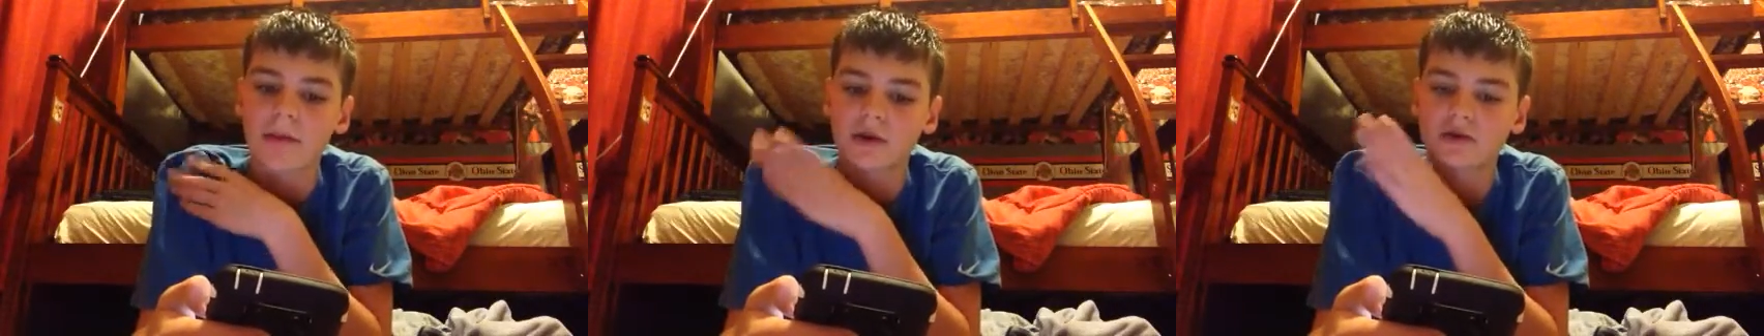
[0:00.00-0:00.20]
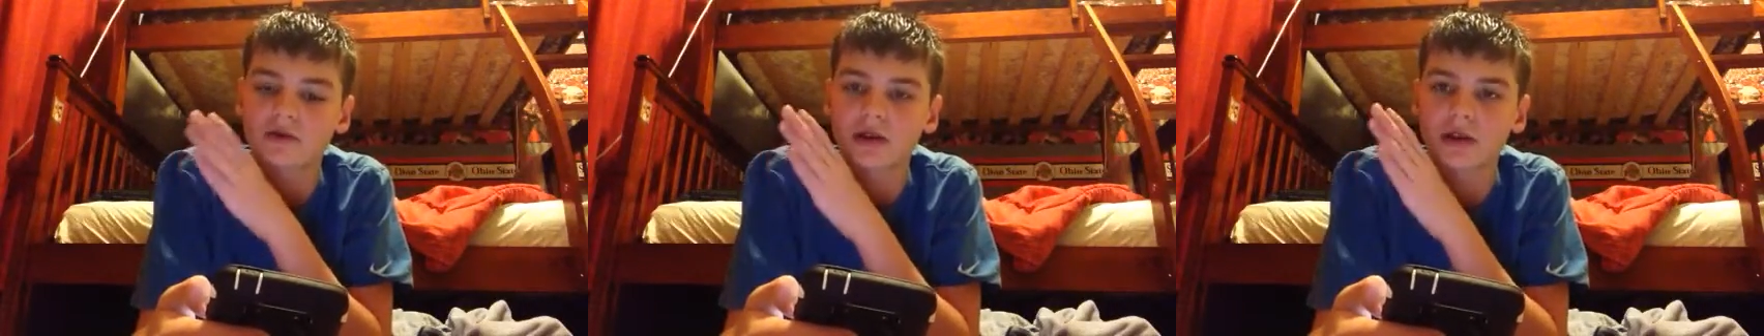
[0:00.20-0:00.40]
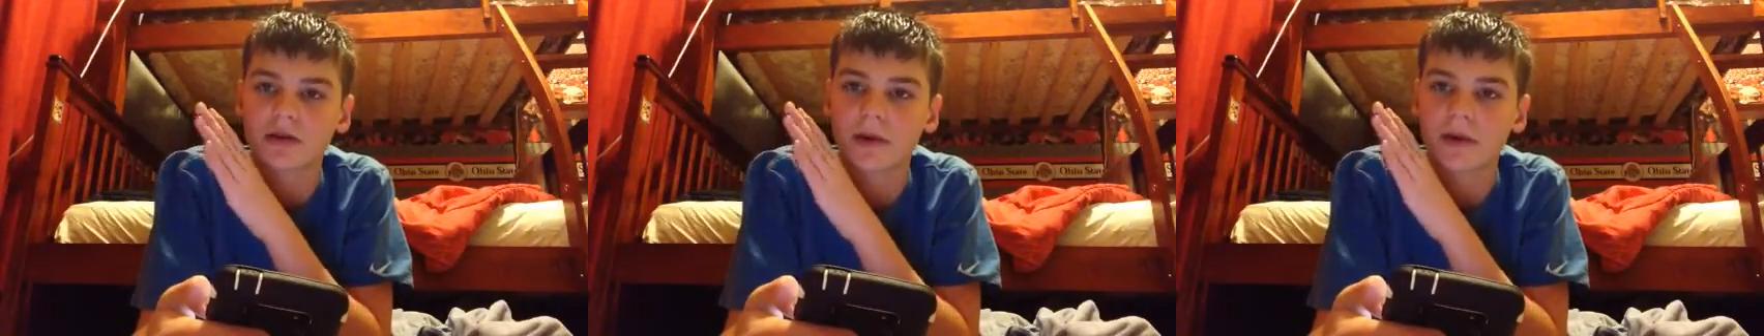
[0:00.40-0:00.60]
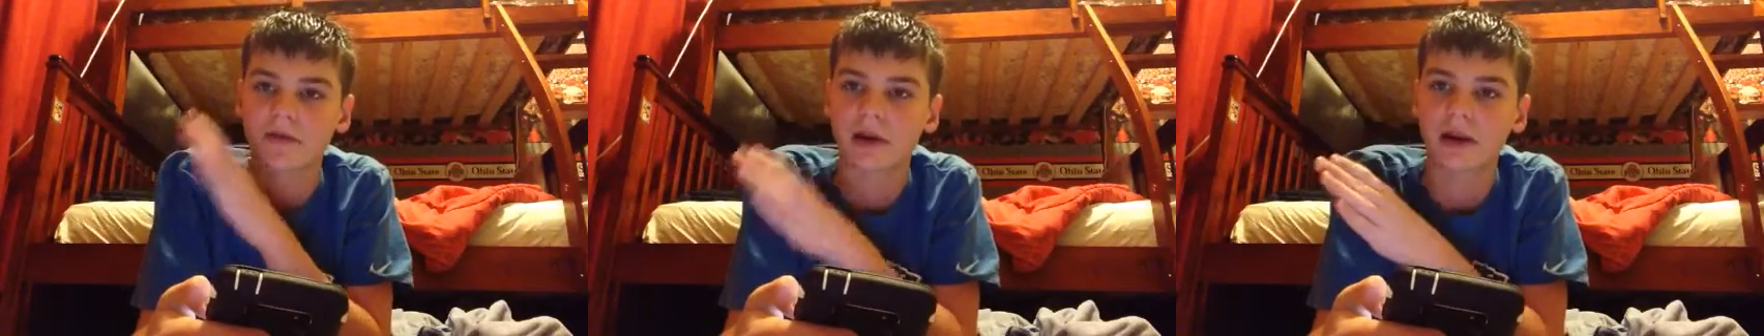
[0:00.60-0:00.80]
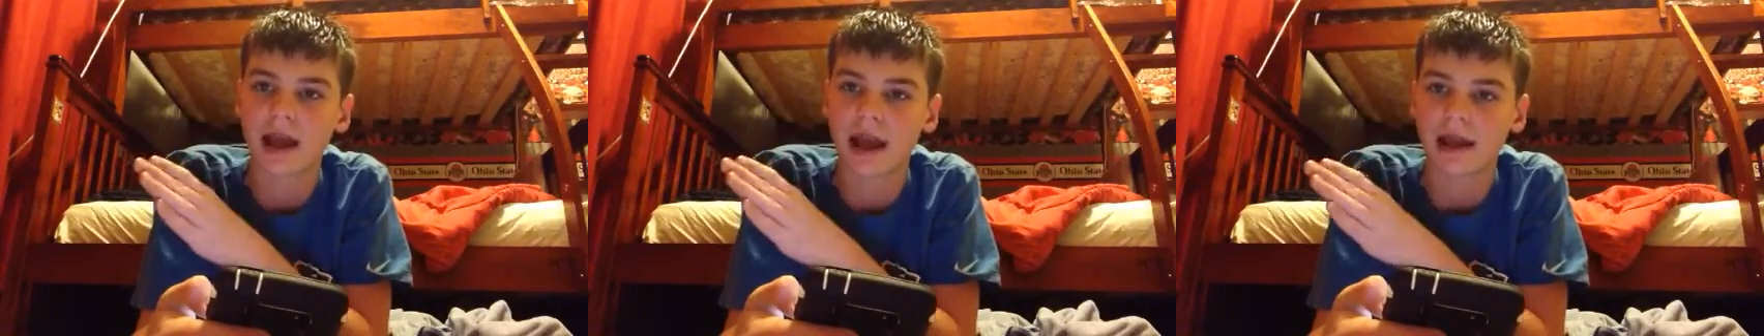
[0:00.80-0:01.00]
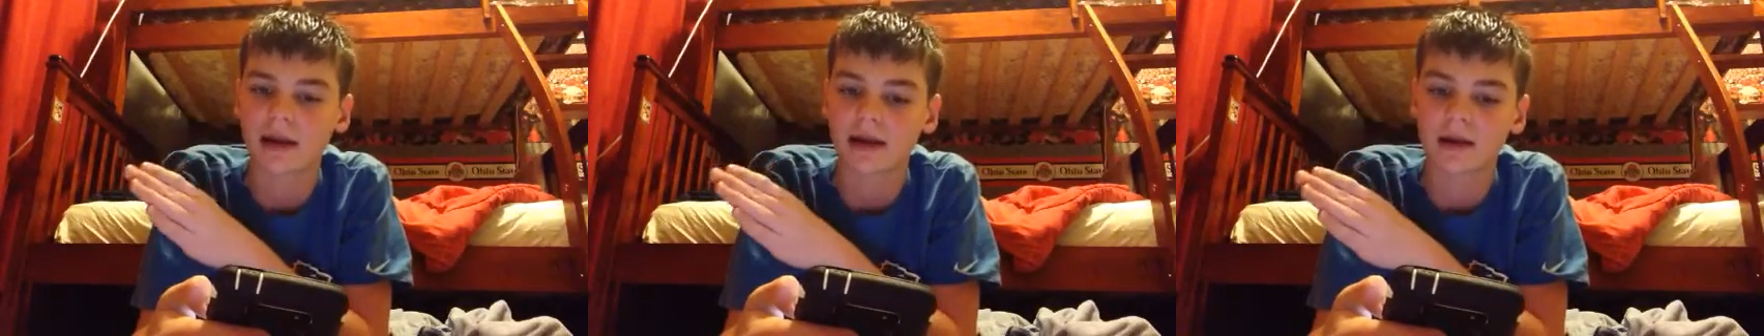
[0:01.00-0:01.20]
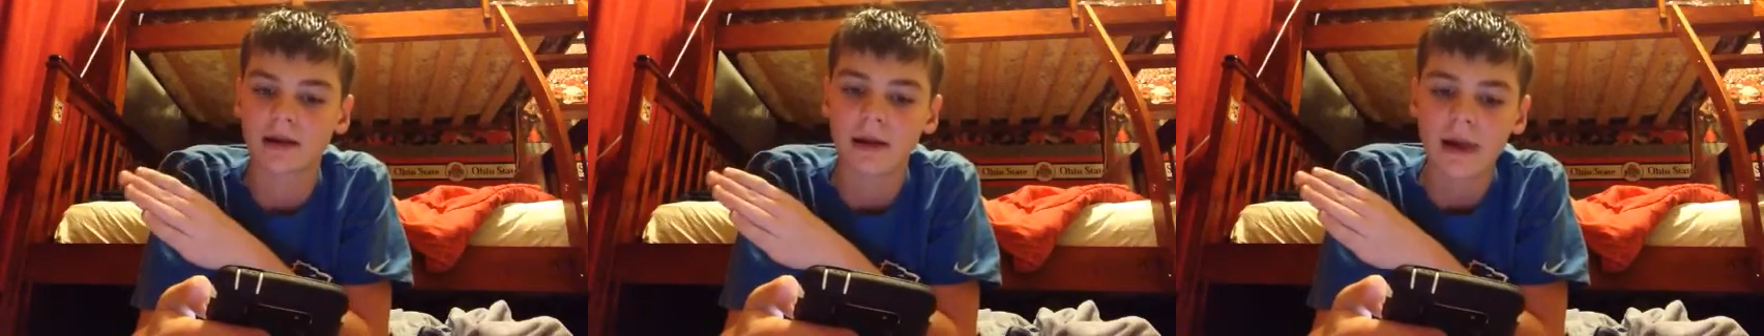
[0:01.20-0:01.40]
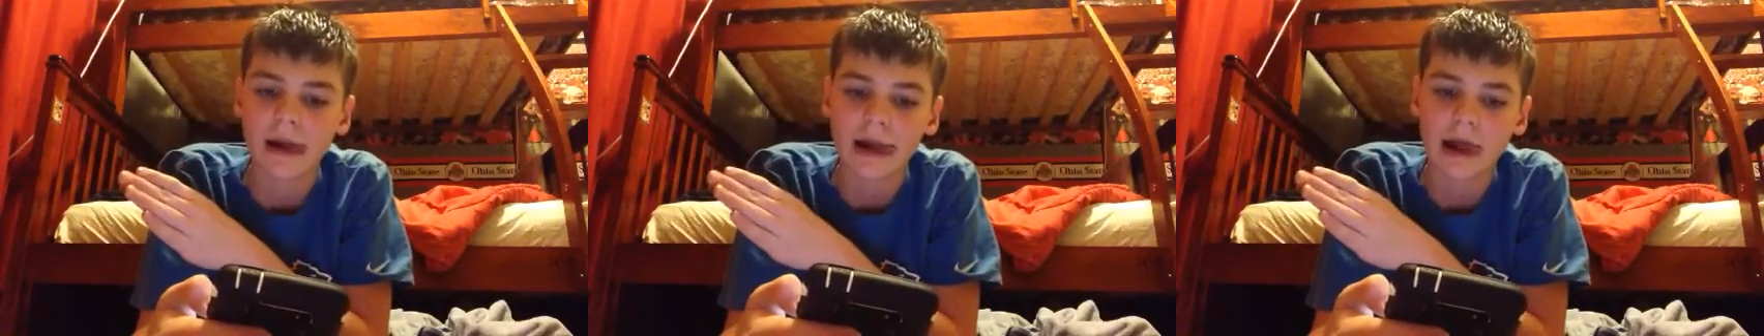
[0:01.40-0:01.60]
But it was with my friend
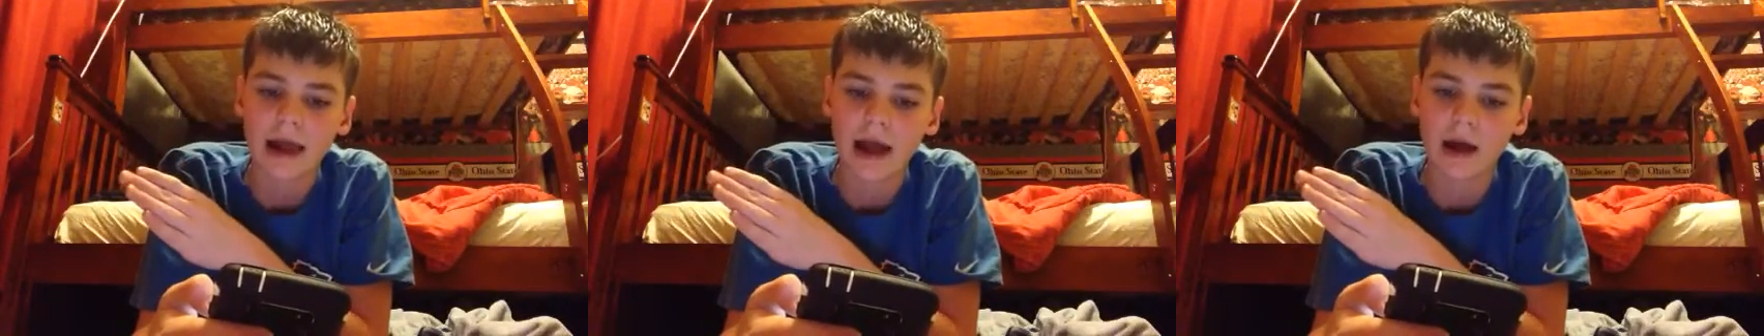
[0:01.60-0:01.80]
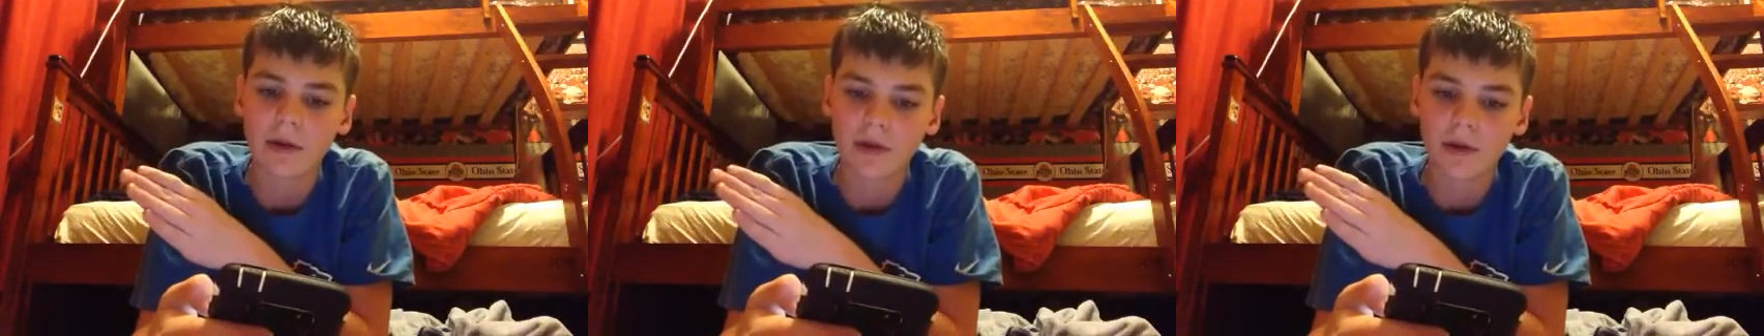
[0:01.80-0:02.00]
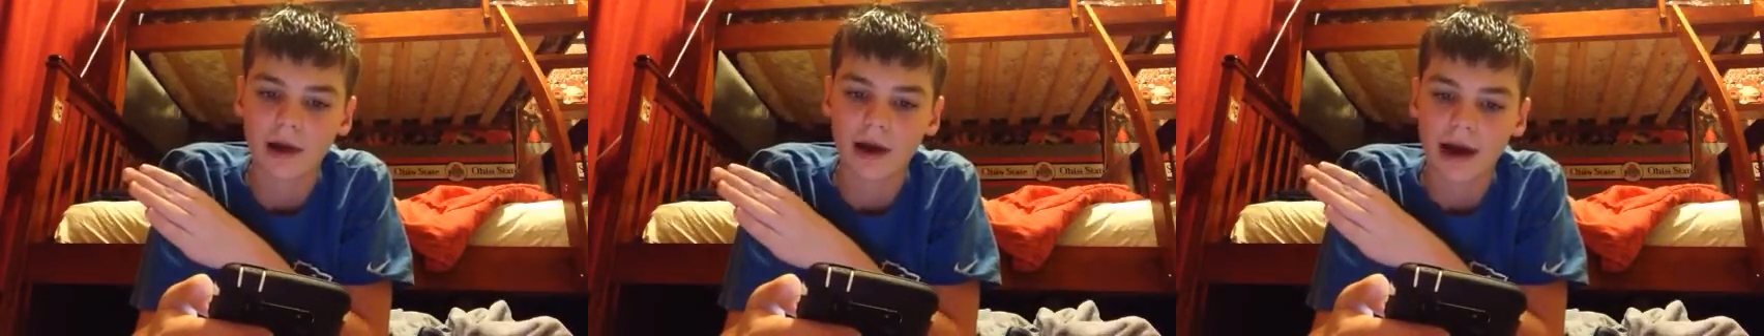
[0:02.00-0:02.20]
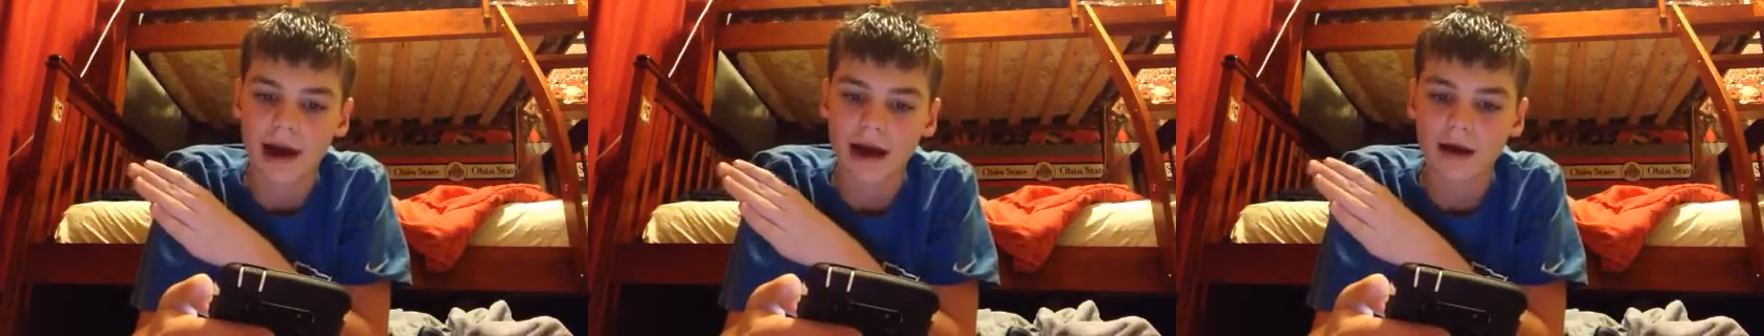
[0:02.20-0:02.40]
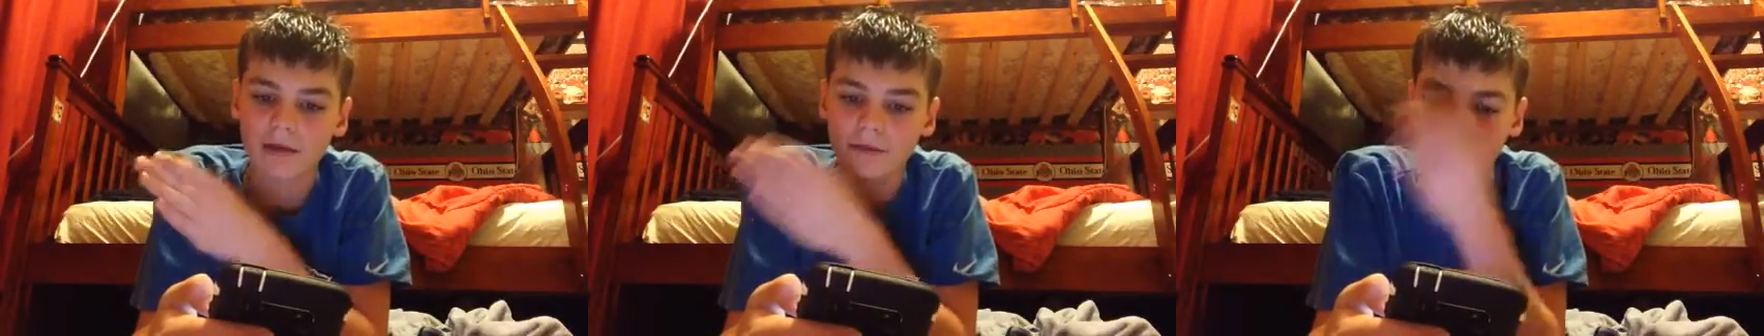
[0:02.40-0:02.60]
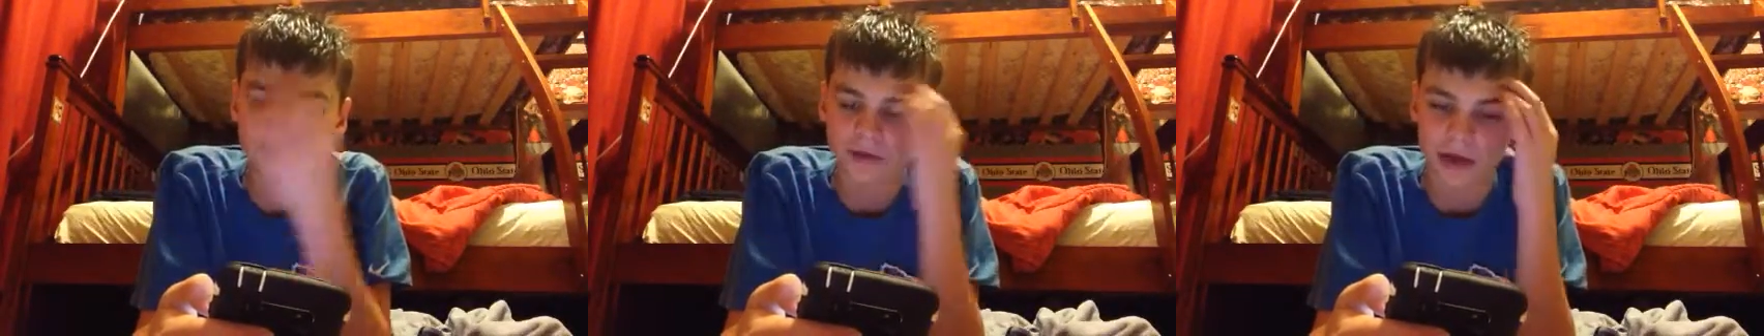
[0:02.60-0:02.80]
Aiden, and we went out,